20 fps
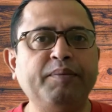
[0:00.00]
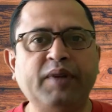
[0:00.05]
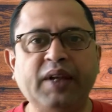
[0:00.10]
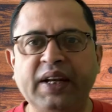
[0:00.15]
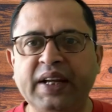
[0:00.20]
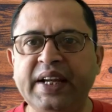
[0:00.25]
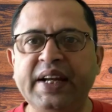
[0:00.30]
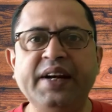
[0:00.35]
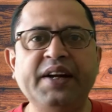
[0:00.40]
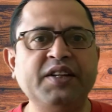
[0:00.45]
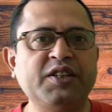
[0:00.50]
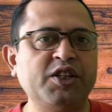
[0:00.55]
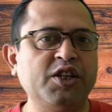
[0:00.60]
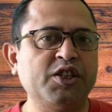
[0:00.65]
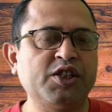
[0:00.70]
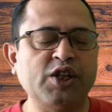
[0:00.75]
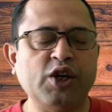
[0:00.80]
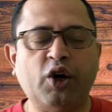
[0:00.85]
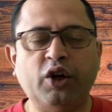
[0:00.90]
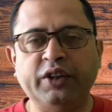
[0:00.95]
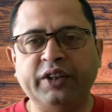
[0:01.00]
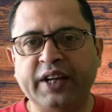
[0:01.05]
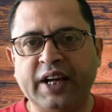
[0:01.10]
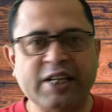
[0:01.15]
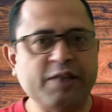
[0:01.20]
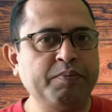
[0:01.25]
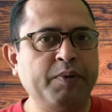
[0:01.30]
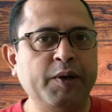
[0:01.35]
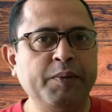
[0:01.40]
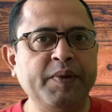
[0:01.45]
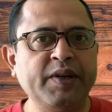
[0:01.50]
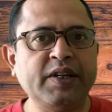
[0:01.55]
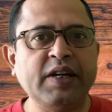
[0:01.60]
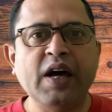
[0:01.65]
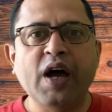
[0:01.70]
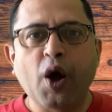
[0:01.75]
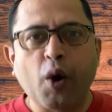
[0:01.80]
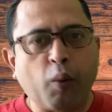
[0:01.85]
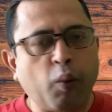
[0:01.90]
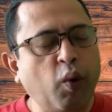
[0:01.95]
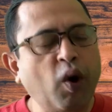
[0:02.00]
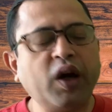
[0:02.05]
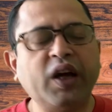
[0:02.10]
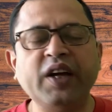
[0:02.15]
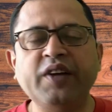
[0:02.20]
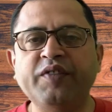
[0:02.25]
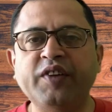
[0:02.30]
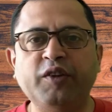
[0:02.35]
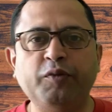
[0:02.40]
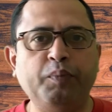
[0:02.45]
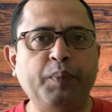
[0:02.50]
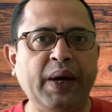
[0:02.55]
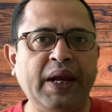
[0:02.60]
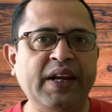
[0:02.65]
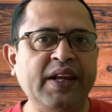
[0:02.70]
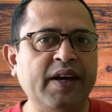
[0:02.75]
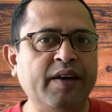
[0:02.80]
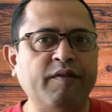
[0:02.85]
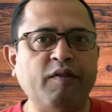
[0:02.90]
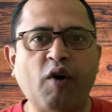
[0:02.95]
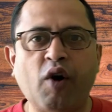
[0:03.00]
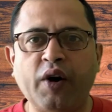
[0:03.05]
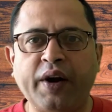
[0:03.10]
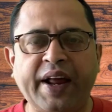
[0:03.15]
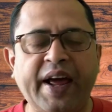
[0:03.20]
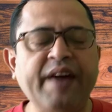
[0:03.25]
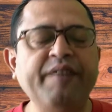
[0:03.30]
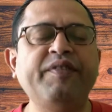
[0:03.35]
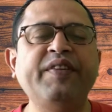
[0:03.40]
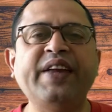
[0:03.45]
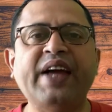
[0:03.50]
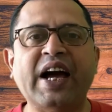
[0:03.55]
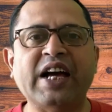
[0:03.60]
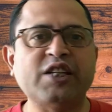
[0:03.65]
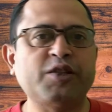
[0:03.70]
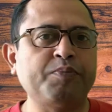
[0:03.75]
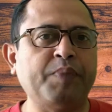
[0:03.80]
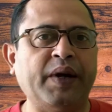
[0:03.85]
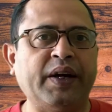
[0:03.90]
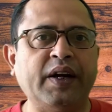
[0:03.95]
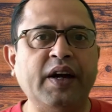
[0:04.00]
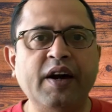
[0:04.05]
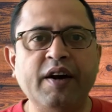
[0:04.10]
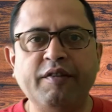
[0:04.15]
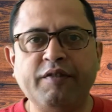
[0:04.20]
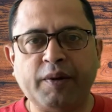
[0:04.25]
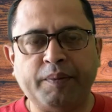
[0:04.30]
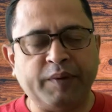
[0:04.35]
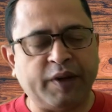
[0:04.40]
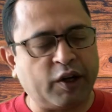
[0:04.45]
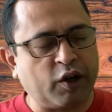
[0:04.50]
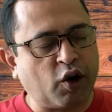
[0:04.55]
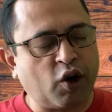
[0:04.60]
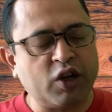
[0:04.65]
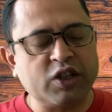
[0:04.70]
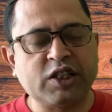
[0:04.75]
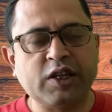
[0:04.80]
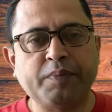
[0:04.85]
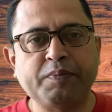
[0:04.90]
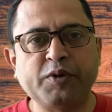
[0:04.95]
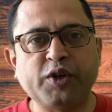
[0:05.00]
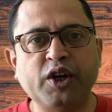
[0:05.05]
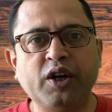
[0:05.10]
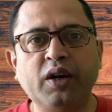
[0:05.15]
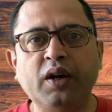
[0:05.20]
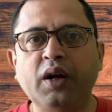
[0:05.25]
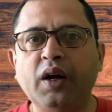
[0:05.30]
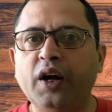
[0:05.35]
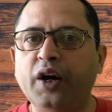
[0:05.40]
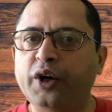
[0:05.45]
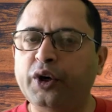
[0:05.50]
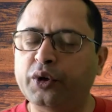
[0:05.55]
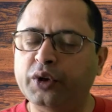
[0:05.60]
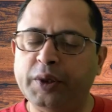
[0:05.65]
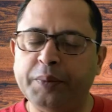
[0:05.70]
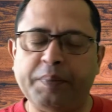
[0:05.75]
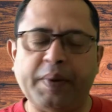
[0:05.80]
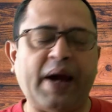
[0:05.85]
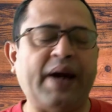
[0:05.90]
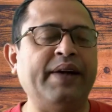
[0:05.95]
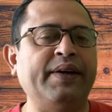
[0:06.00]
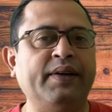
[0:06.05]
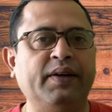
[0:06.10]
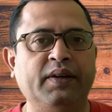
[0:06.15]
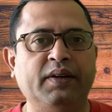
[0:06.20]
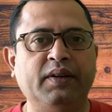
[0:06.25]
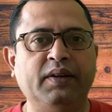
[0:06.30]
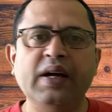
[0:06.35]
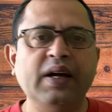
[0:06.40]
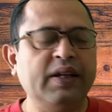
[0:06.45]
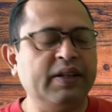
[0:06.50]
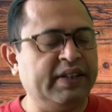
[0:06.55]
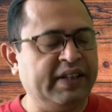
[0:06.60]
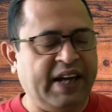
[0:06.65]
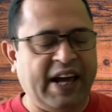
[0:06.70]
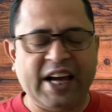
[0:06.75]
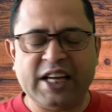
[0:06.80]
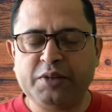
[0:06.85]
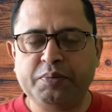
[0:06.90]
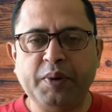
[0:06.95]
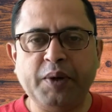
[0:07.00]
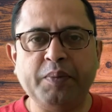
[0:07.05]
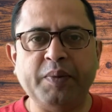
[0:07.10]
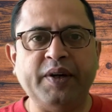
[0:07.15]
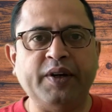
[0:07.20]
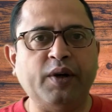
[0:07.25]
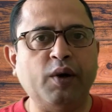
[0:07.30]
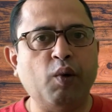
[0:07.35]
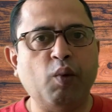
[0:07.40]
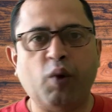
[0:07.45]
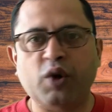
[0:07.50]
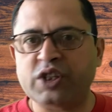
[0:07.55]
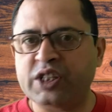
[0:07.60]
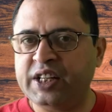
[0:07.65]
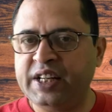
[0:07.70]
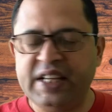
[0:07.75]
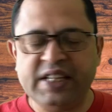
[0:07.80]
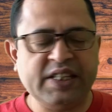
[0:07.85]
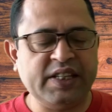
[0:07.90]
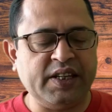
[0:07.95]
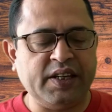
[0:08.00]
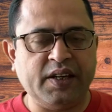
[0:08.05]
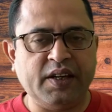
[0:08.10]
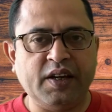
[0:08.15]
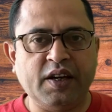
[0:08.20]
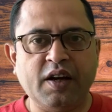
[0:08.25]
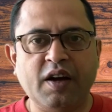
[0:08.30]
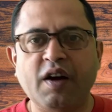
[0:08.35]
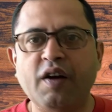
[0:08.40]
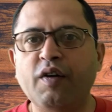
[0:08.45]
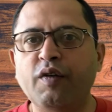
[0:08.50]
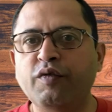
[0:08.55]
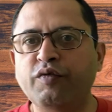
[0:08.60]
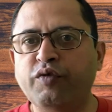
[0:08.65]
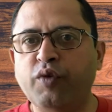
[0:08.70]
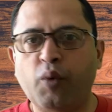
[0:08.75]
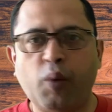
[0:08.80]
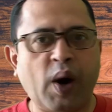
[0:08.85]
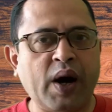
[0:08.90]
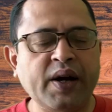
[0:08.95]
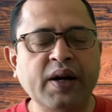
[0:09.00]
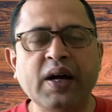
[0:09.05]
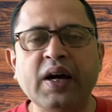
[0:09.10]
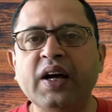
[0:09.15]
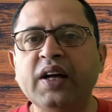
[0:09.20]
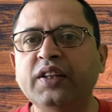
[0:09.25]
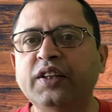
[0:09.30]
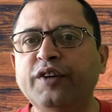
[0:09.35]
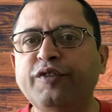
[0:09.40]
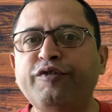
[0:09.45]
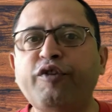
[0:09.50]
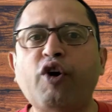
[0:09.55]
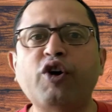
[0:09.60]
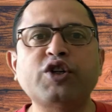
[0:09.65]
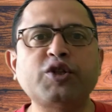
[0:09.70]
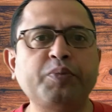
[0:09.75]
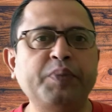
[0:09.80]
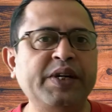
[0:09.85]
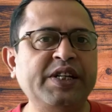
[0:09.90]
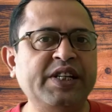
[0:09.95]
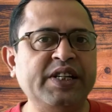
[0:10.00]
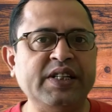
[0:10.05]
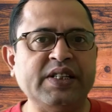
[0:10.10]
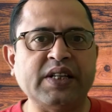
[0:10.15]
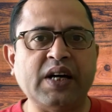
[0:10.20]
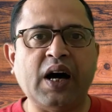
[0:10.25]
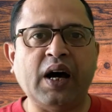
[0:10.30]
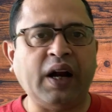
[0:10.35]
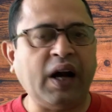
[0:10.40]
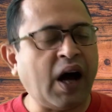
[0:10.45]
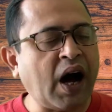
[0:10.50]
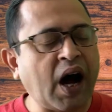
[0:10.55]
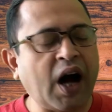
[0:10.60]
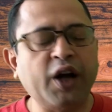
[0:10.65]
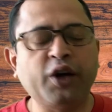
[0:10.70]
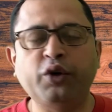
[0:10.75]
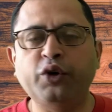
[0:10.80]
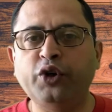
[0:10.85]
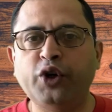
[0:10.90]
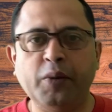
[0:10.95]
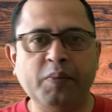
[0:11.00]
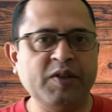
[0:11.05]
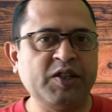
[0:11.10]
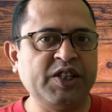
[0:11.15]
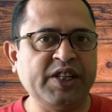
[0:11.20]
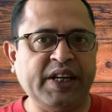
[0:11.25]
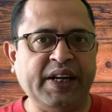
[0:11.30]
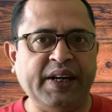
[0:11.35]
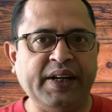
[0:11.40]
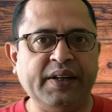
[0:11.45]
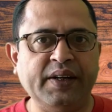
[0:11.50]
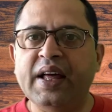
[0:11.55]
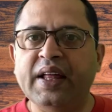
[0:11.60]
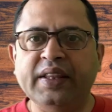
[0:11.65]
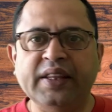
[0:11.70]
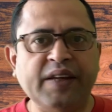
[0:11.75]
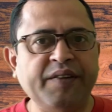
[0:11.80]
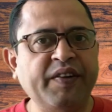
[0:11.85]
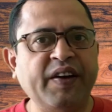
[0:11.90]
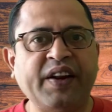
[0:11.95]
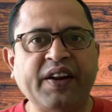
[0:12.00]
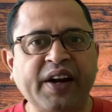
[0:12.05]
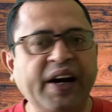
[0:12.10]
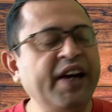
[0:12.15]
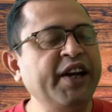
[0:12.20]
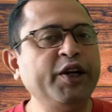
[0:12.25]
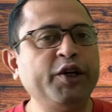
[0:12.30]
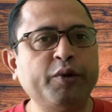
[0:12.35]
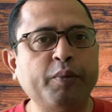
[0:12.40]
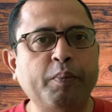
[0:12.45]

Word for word: the lead researcher on the experiment, working with Belyaev on every aspect from the conceptual to the practical. The experiment wasn't easy. For one, the fox species are hard to domesticate. They were ready to